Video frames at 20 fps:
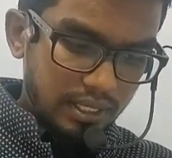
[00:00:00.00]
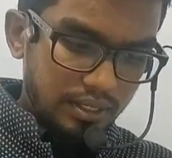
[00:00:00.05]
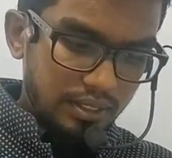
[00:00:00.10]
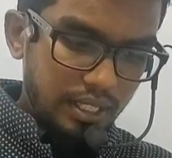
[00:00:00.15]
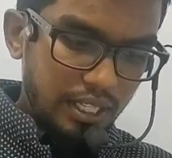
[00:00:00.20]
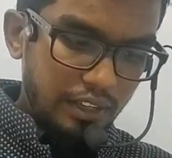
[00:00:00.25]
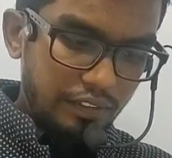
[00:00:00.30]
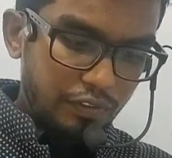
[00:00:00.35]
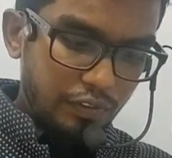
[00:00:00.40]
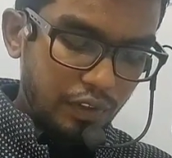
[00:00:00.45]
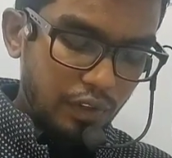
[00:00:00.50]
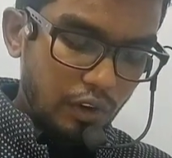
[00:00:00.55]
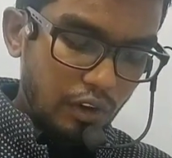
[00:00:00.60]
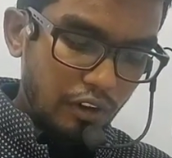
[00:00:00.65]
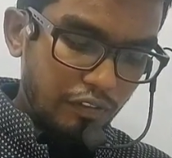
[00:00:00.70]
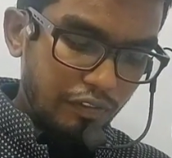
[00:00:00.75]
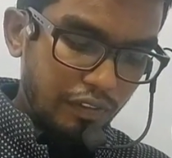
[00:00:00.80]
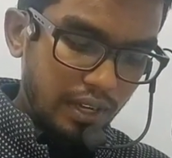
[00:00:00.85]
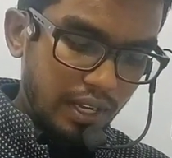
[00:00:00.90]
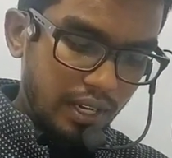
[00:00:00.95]
See, if we
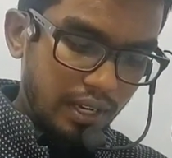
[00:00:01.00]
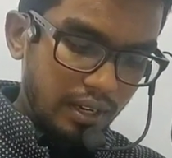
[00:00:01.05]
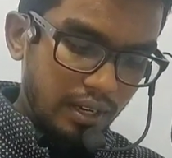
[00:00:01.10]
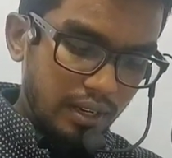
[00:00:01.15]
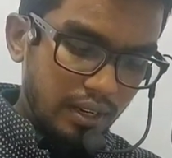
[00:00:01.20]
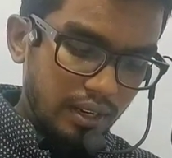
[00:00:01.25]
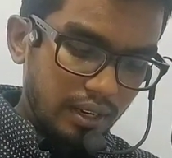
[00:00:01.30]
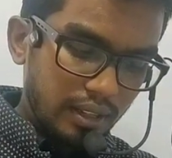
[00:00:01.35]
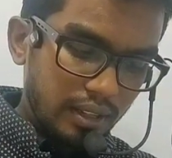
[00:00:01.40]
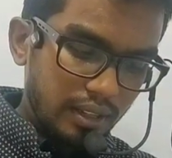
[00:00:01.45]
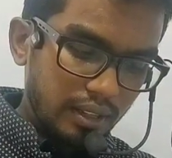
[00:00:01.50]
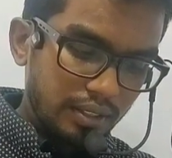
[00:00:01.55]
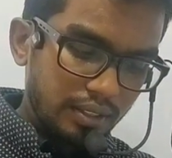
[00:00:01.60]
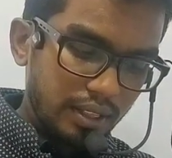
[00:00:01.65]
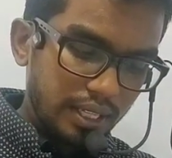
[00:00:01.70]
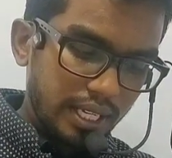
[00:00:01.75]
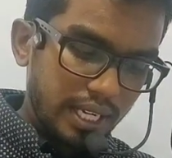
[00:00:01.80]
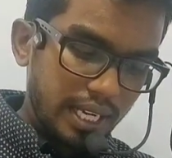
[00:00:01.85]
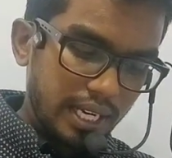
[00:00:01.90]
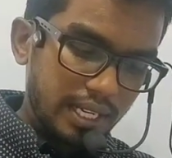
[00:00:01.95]
go for the
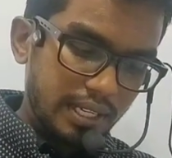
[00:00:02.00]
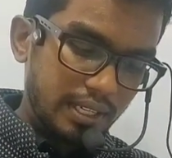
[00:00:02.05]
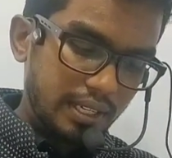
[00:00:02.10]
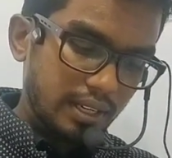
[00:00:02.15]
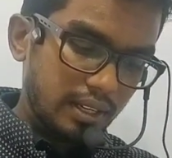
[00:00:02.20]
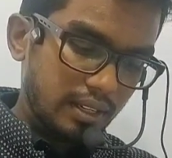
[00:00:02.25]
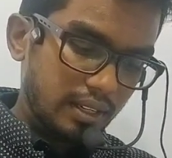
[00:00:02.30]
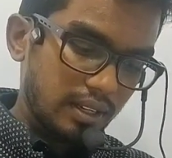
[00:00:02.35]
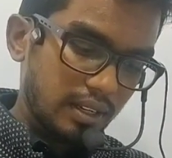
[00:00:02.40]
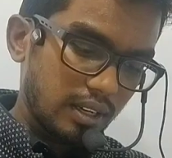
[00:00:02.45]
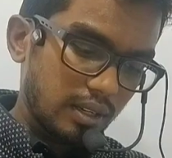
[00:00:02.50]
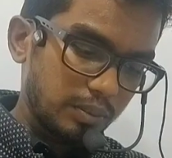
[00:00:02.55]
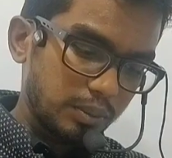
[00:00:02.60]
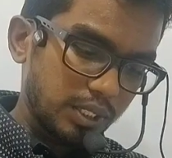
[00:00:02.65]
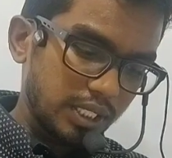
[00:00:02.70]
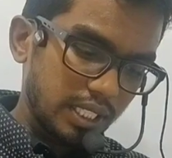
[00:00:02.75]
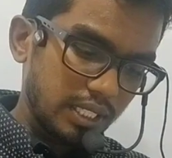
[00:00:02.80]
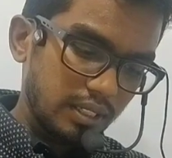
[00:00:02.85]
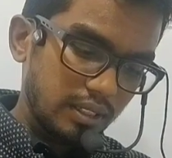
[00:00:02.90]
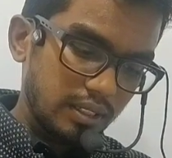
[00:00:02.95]
second
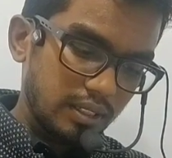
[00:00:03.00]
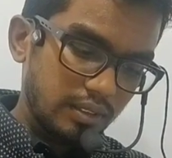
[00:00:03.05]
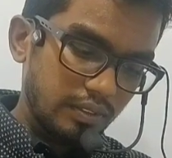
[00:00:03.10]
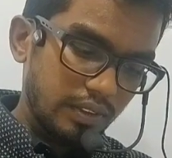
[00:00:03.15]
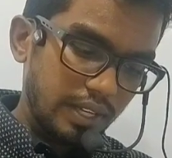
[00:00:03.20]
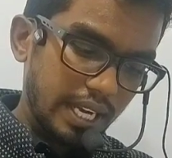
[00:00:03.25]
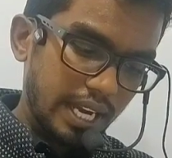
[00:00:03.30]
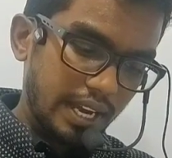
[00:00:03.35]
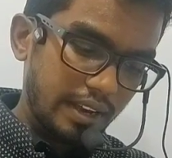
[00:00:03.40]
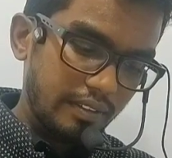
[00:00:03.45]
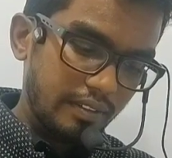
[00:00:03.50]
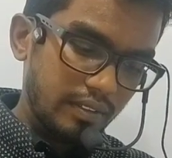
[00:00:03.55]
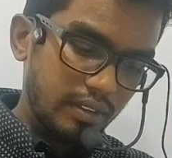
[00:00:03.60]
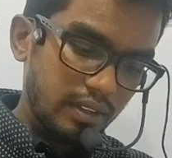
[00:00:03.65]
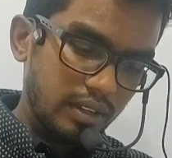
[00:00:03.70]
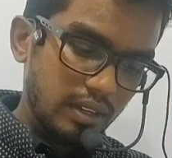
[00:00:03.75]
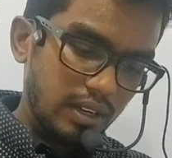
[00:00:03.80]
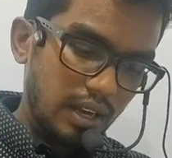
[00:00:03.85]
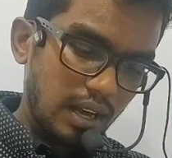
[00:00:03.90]
option, we have